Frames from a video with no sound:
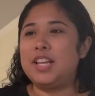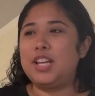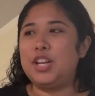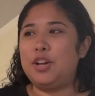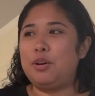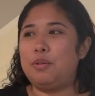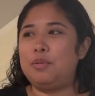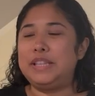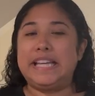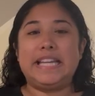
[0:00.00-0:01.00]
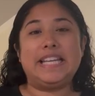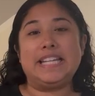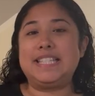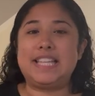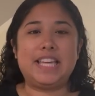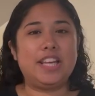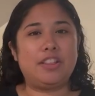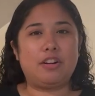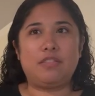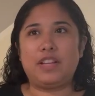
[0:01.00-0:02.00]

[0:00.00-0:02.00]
you know, leniency either.